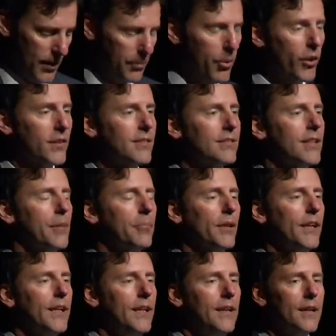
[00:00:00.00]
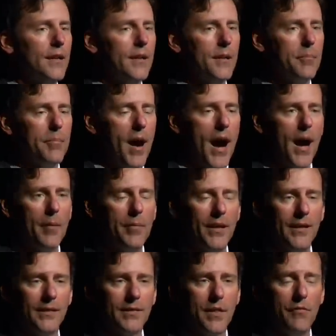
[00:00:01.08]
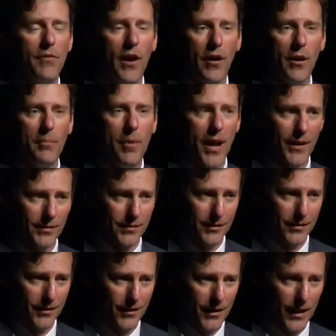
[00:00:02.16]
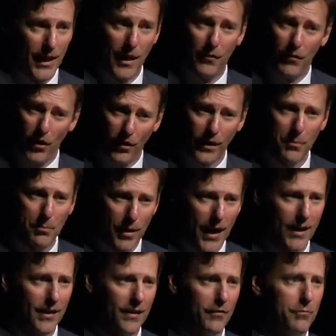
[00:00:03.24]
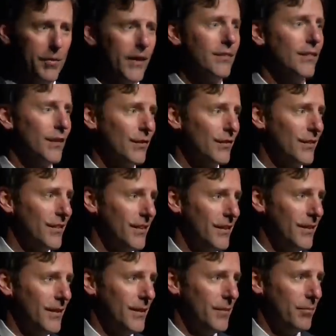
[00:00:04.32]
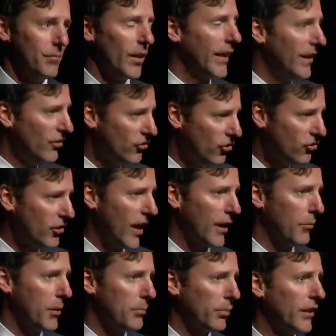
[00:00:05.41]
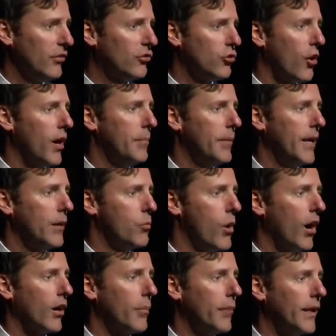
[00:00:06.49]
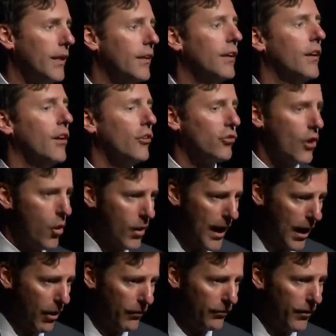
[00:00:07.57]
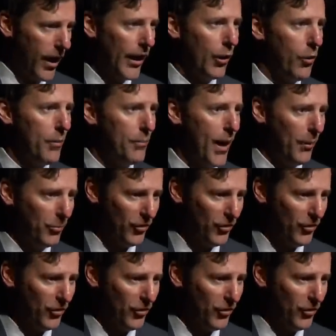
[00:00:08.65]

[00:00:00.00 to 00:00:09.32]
Put simply, Bob is the very best in a very competitive business. Ladies and gentlemen, please join me in welcoming Joe Califano and Bob